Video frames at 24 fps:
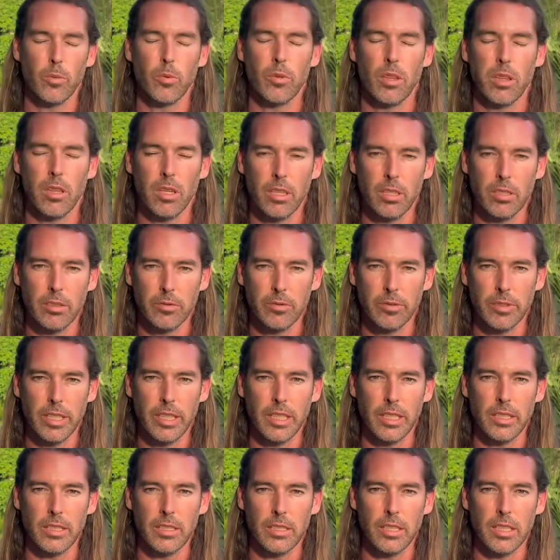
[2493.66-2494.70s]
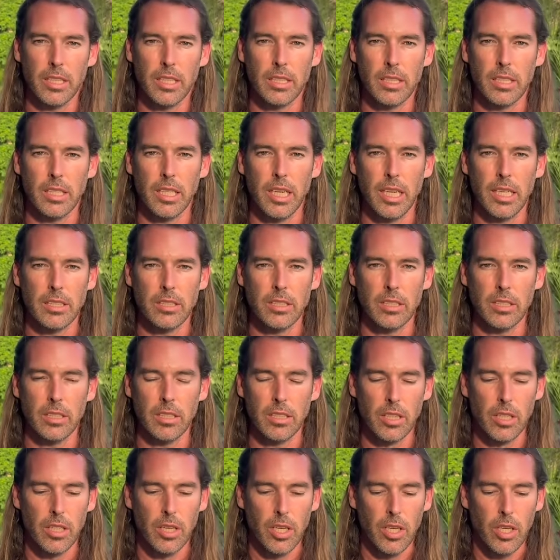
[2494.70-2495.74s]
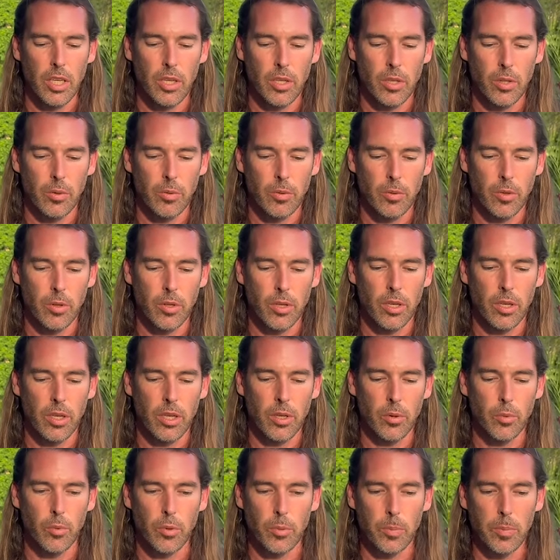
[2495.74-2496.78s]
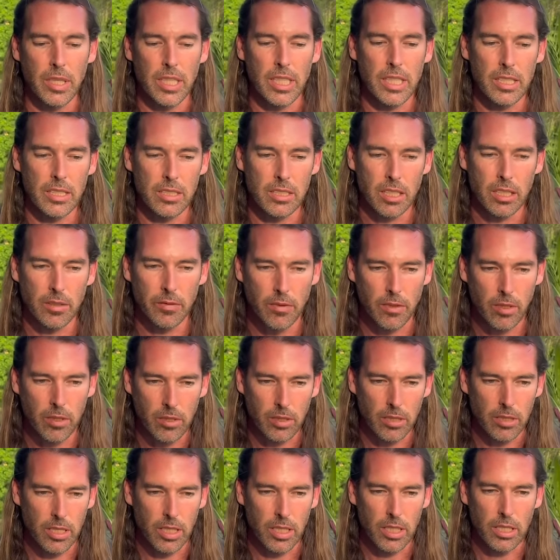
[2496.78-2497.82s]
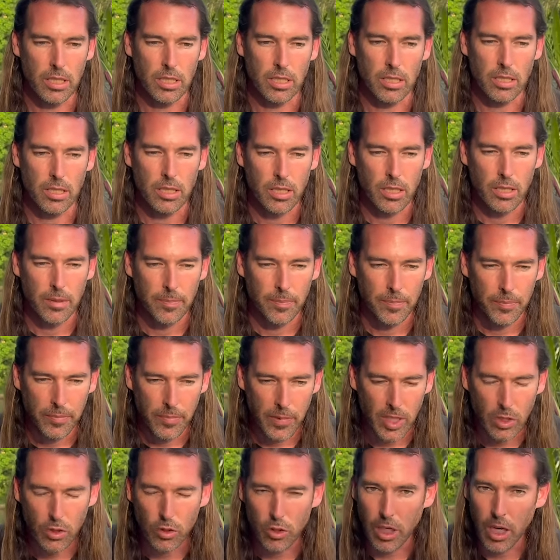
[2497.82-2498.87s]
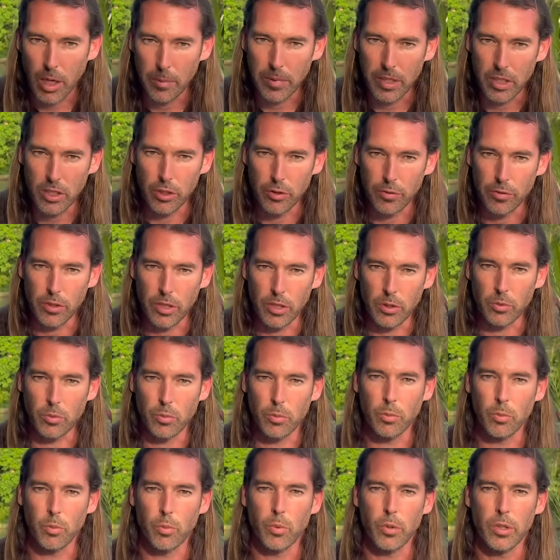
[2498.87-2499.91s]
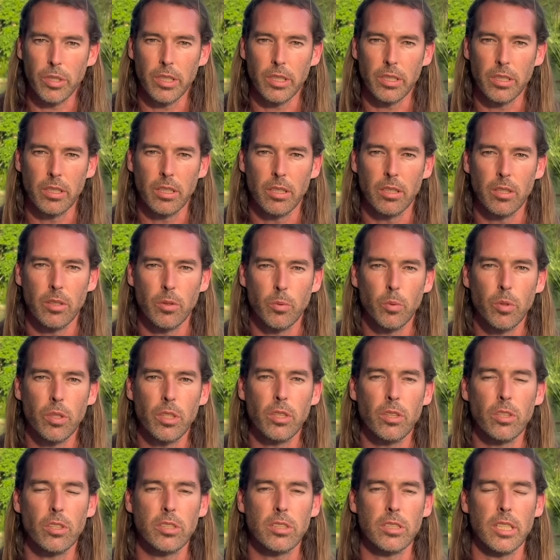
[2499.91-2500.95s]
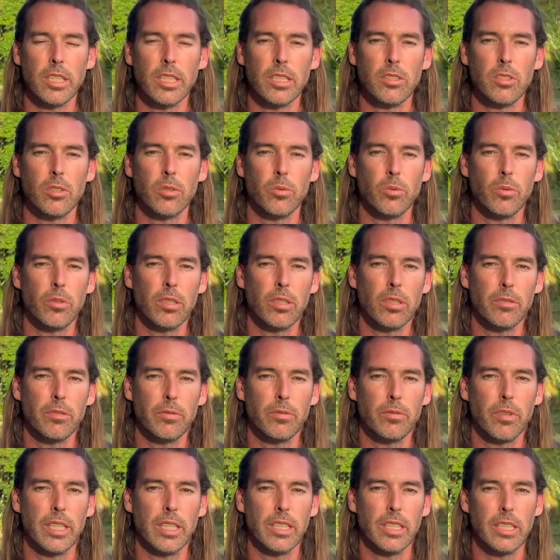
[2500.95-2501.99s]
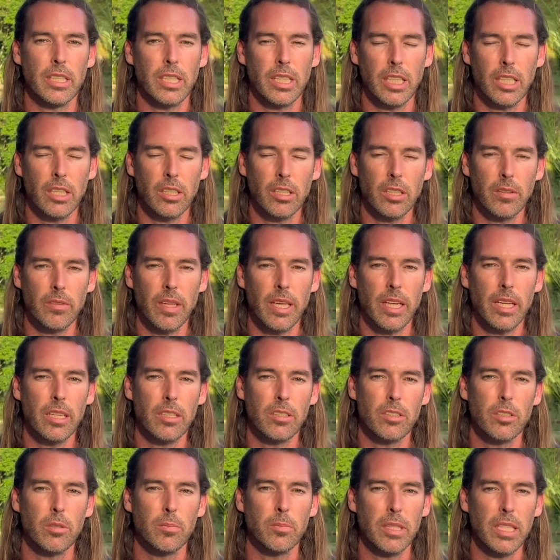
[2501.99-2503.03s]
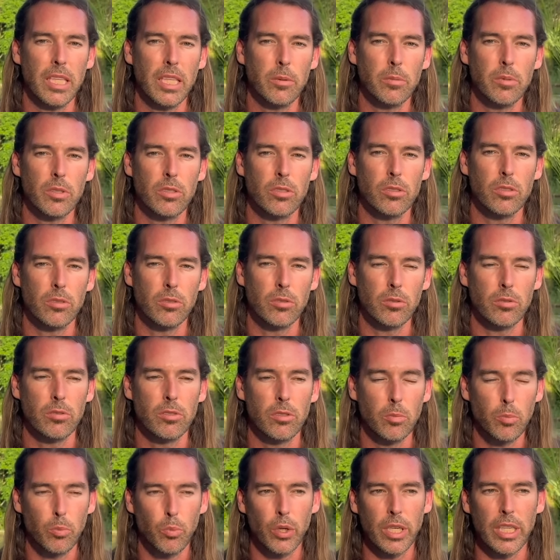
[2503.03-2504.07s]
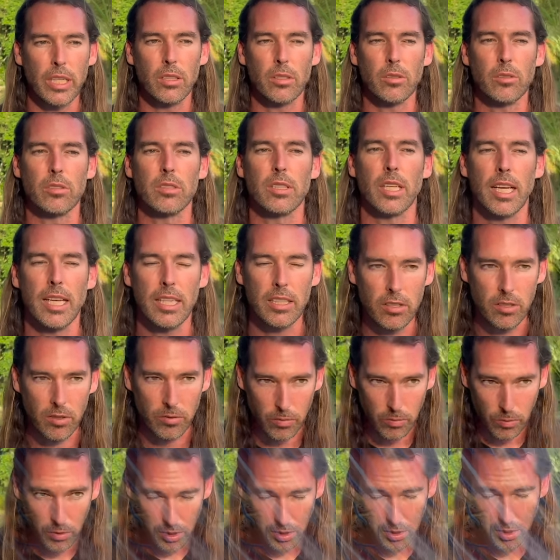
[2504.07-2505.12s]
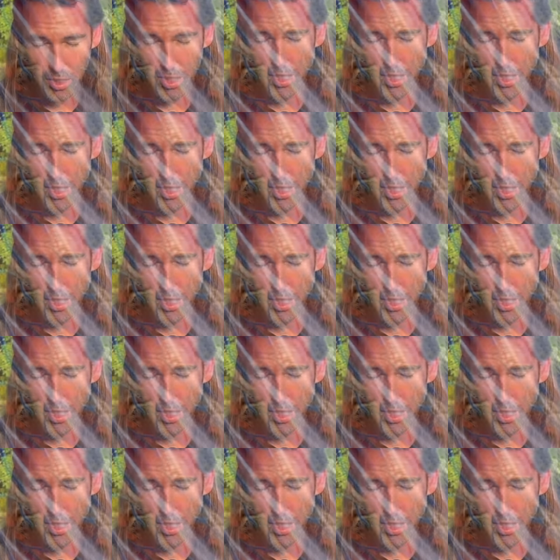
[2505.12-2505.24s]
with love, and, and connecting uh, with beings, and if there is any trauma in your field, what it what it looks like to really find clarity of that and to be able to to break those ties of what